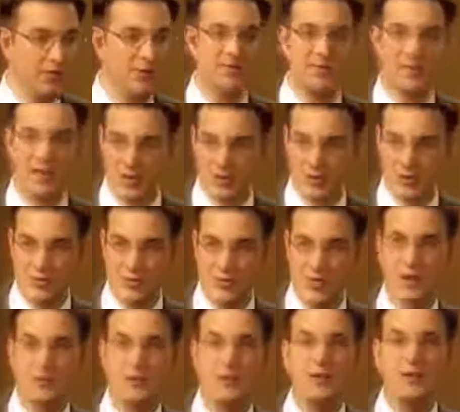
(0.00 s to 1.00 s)
for
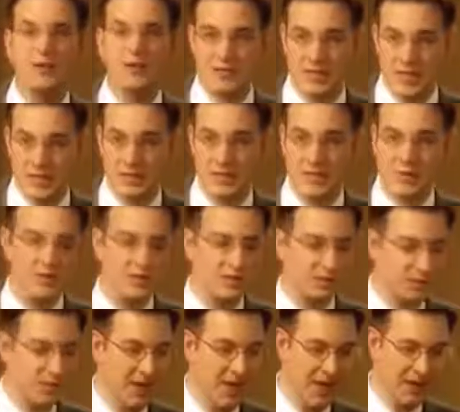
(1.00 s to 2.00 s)
century upon century,
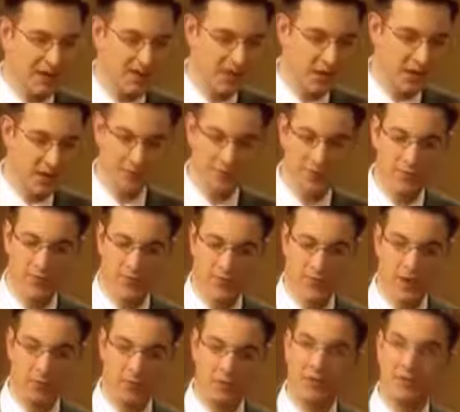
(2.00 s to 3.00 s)
and it's passed down from
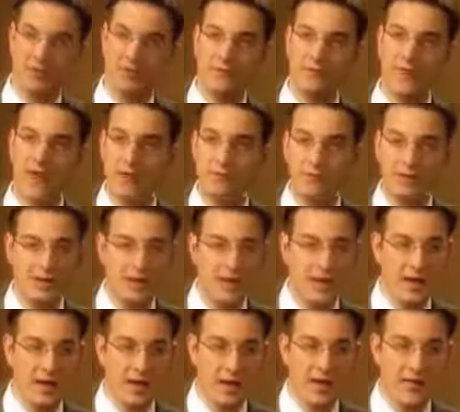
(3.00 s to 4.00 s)
family to
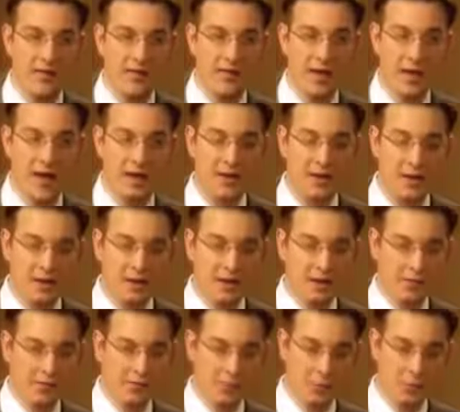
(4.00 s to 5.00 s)
family, that
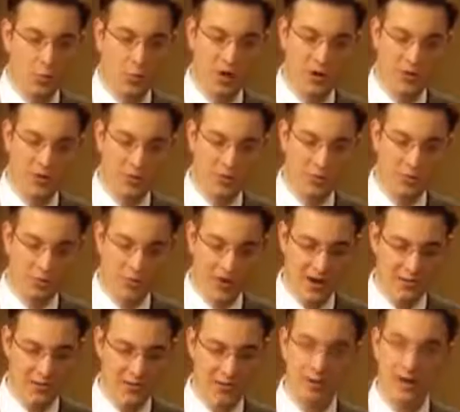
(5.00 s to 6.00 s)
from record to
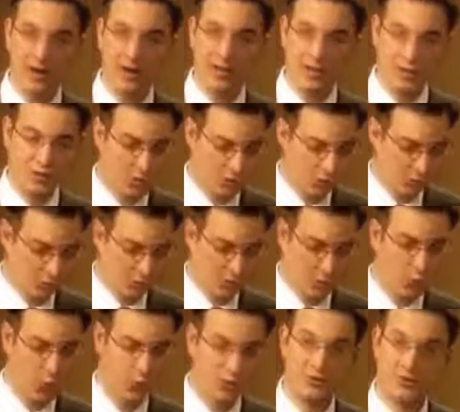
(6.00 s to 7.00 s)
record
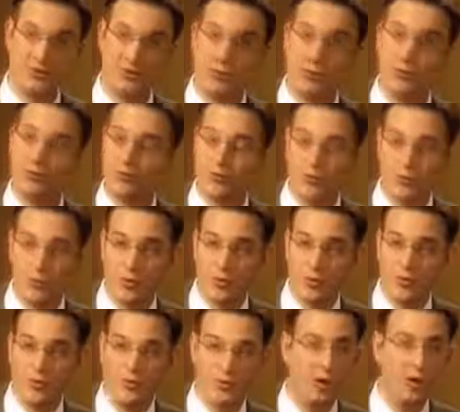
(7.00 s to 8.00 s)
shows which fruits or
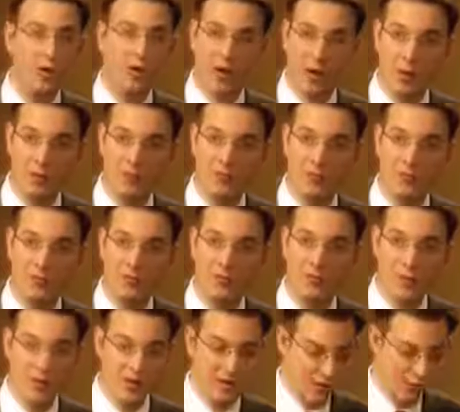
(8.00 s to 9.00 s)
herbs are
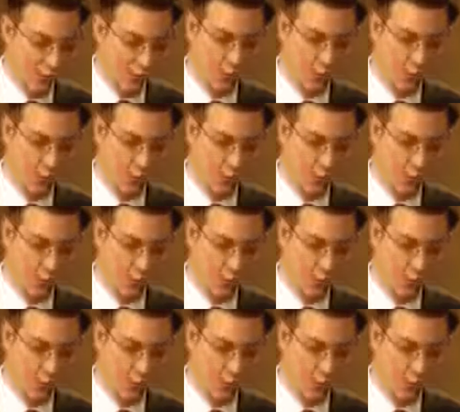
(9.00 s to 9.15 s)
helpful,